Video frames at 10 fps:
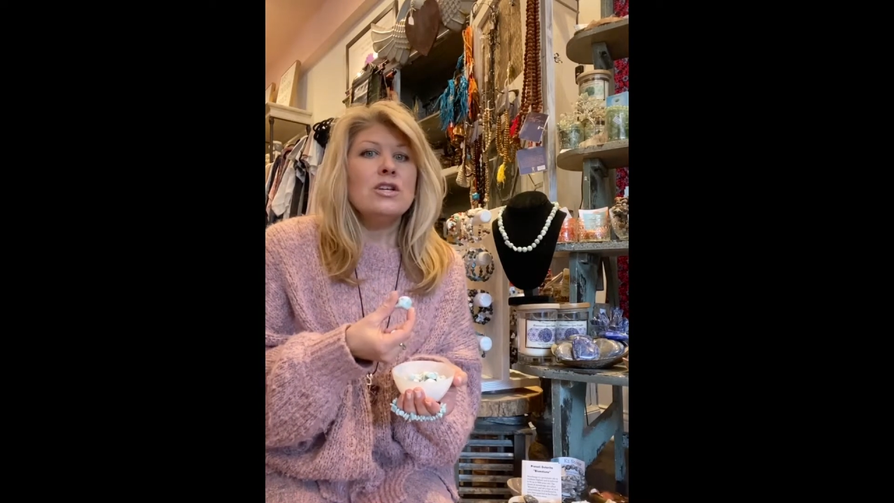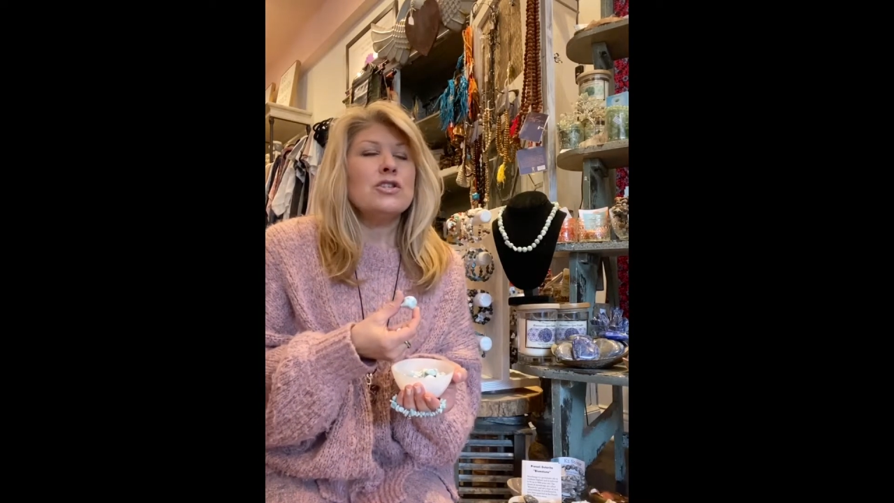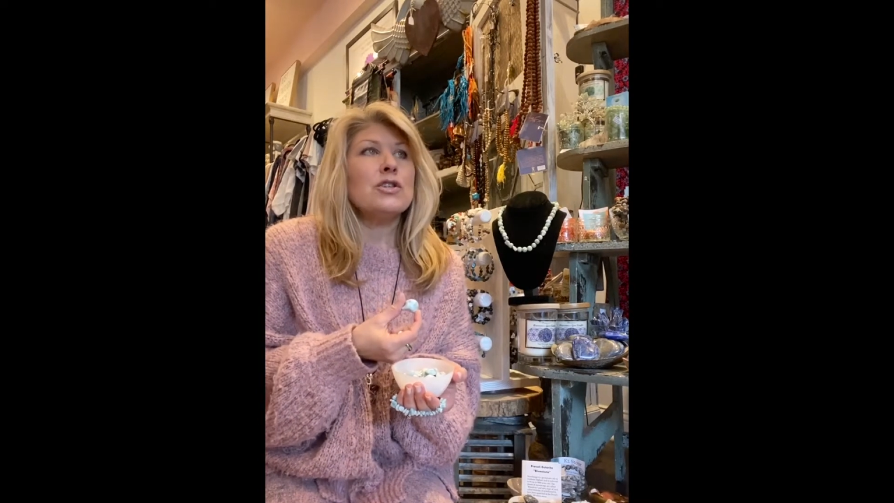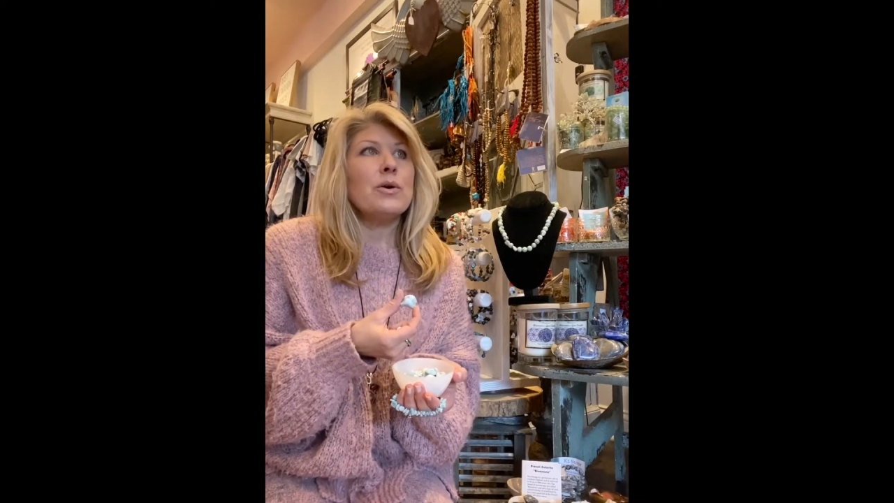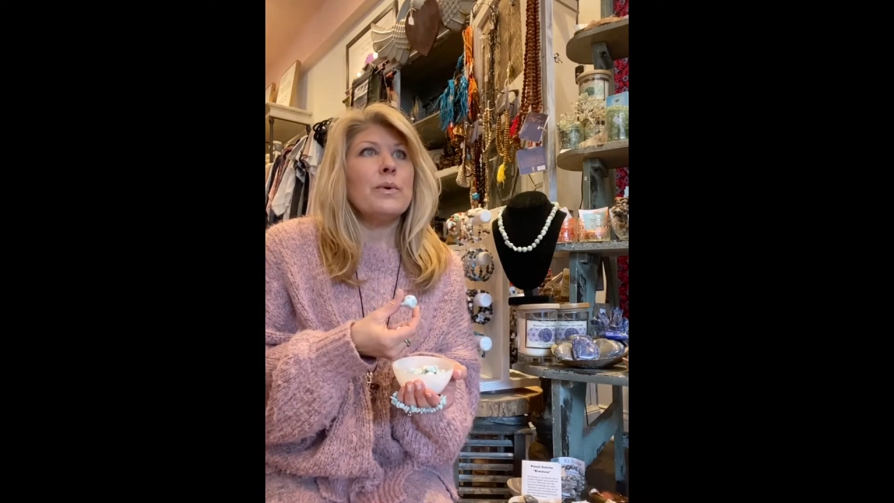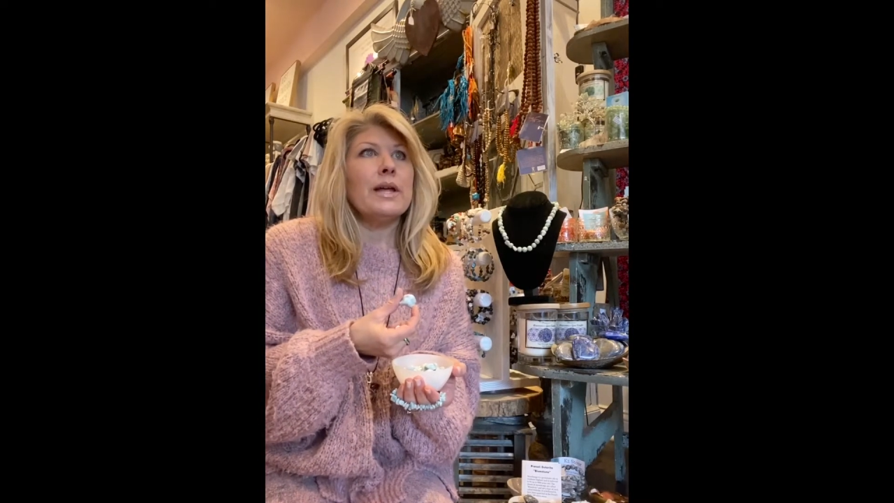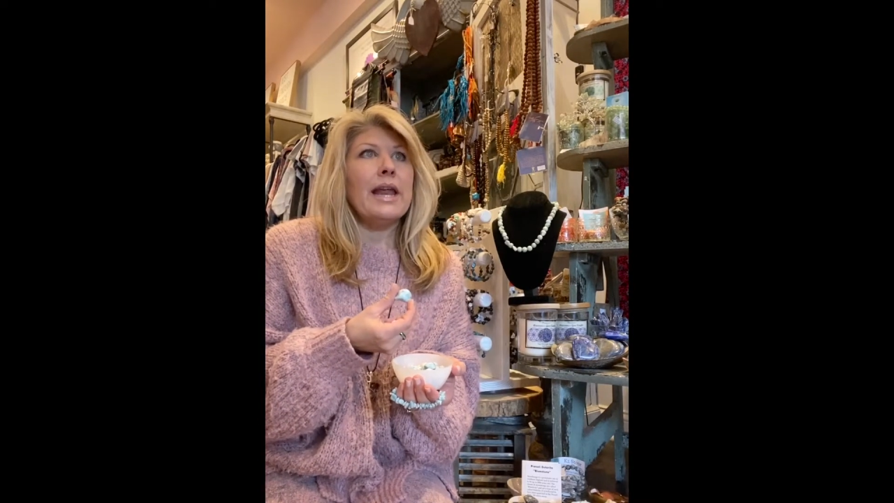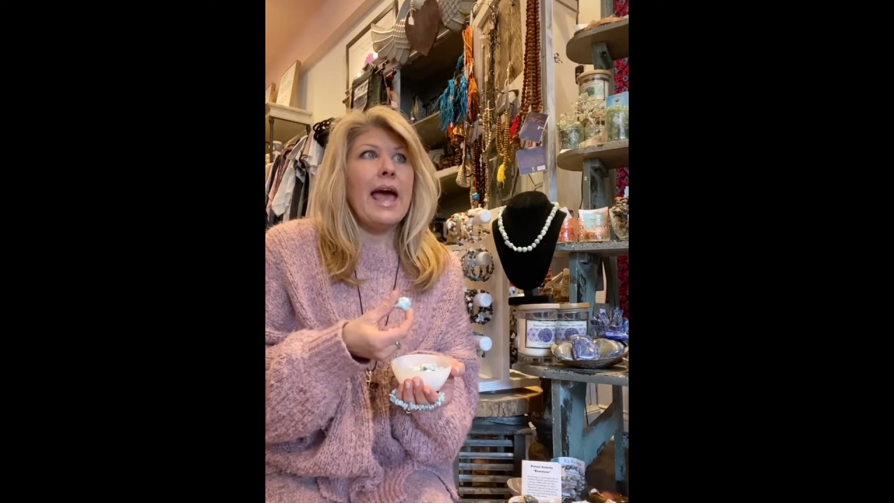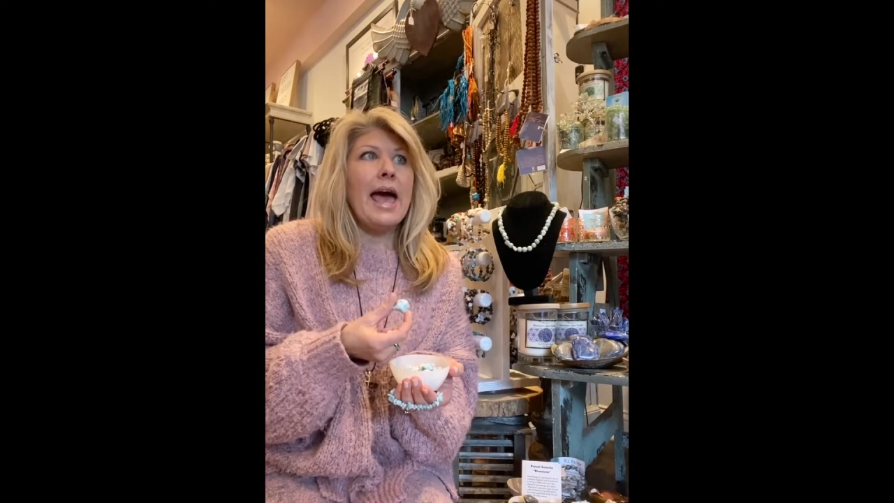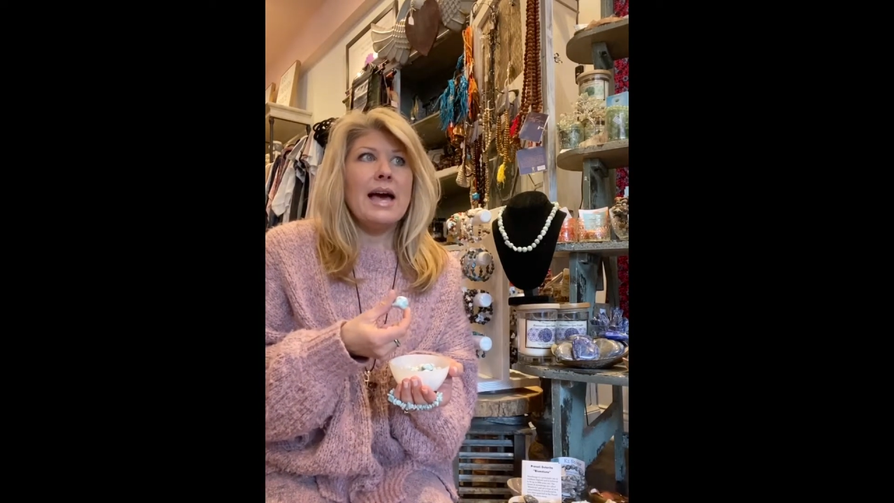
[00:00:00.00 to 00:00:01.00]
So it
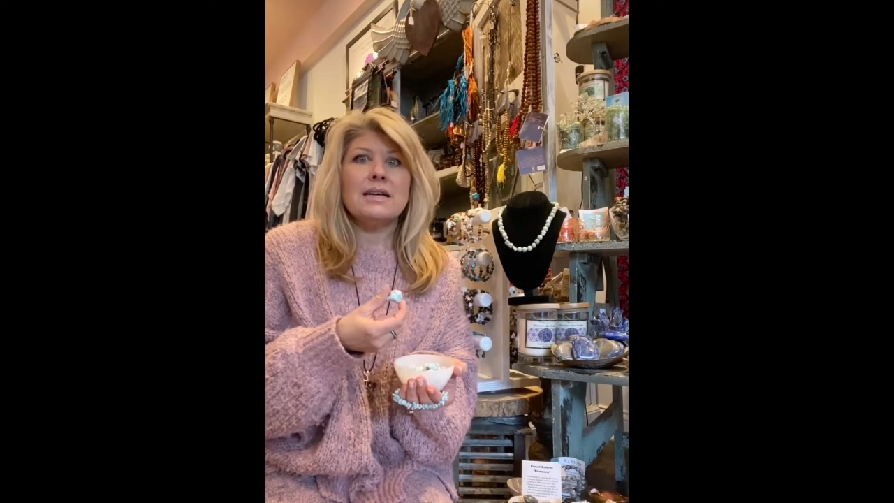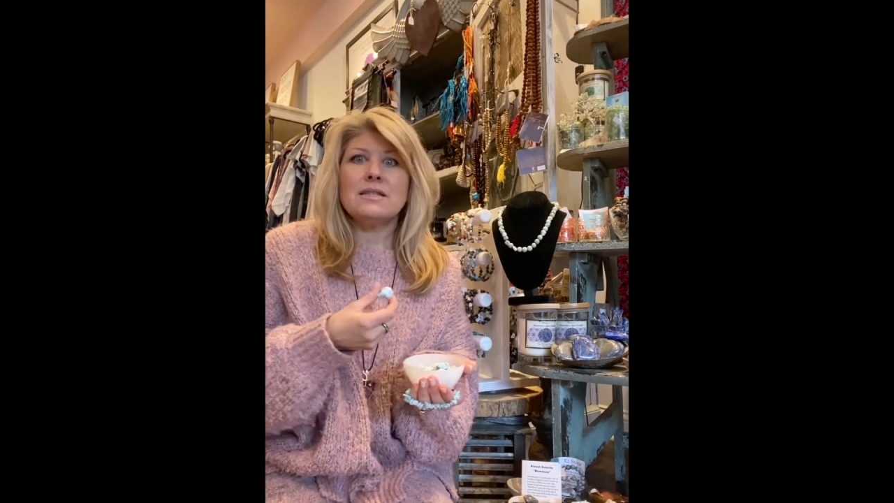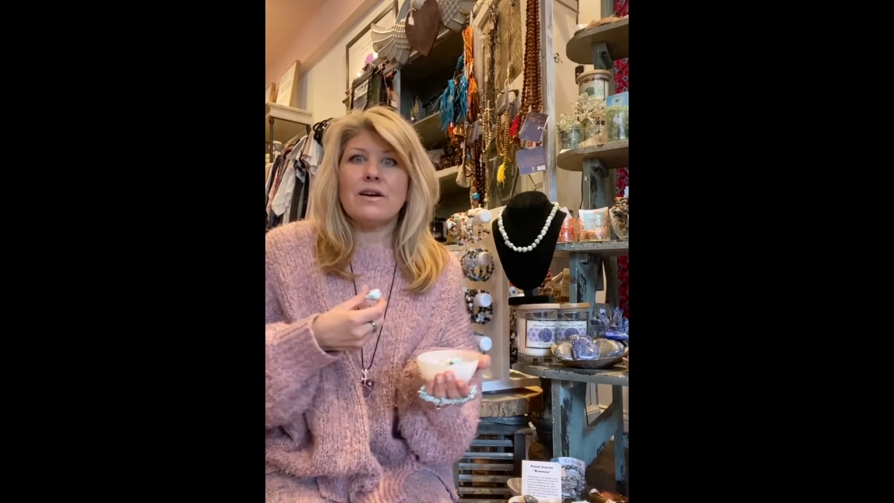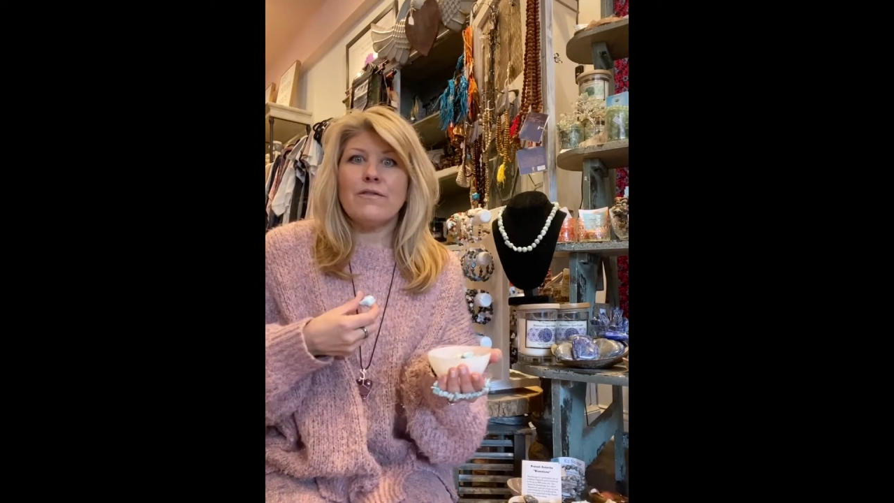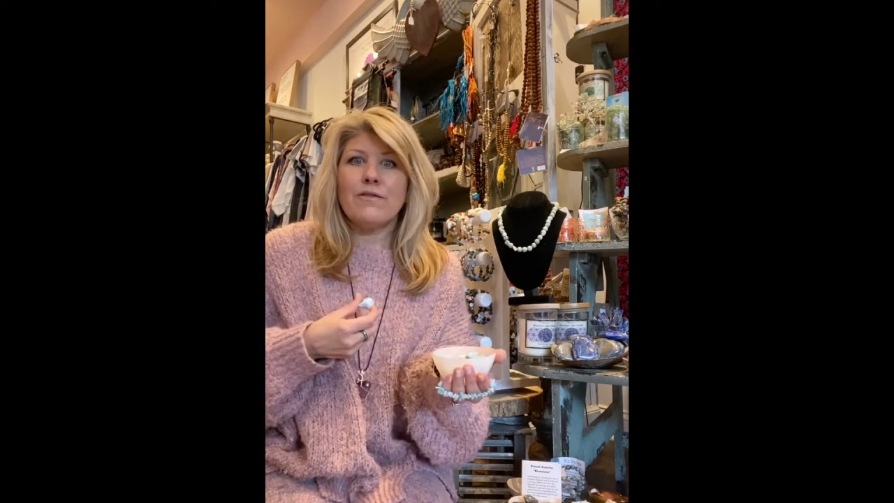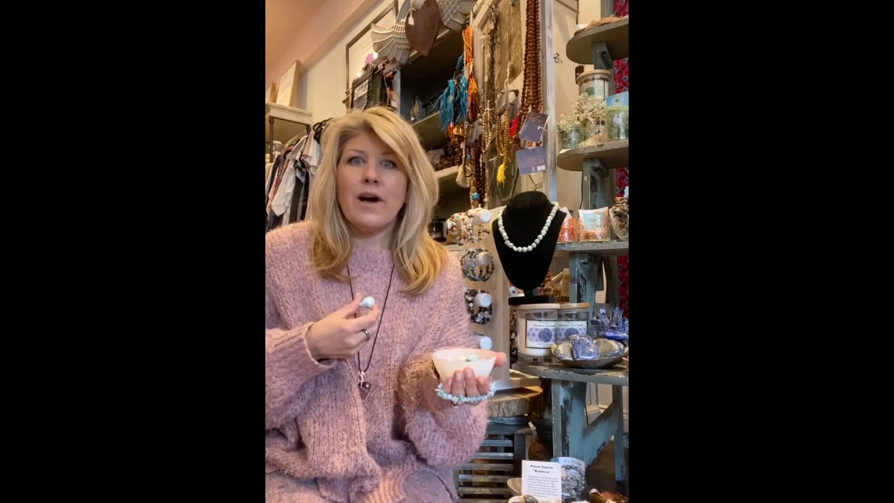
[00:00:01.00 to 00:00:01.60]
has a